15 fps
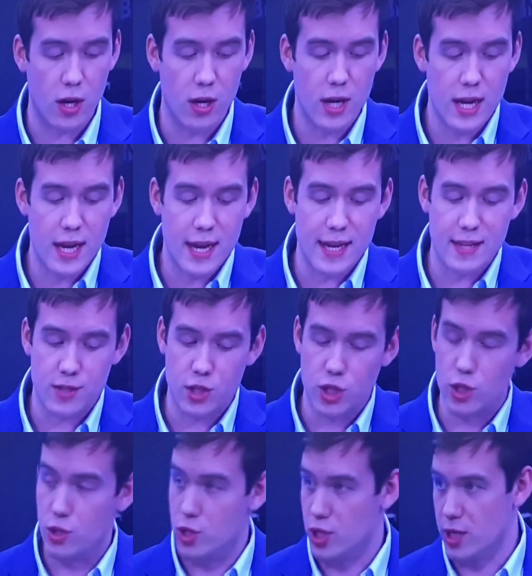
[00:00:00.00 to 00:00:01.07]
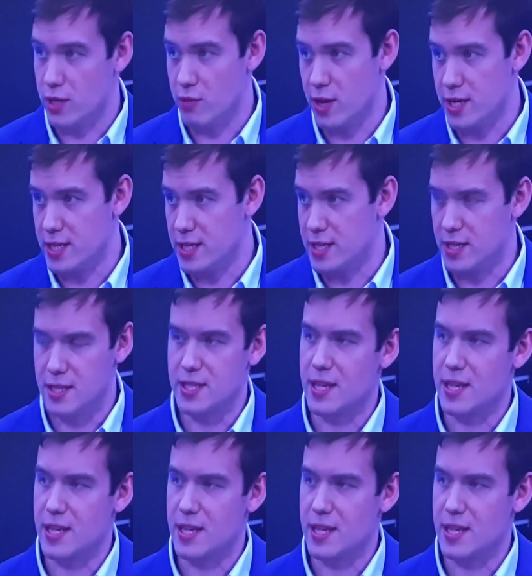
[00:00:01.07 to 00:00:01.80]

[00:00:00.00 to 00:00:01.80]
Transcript: are institutionally racist.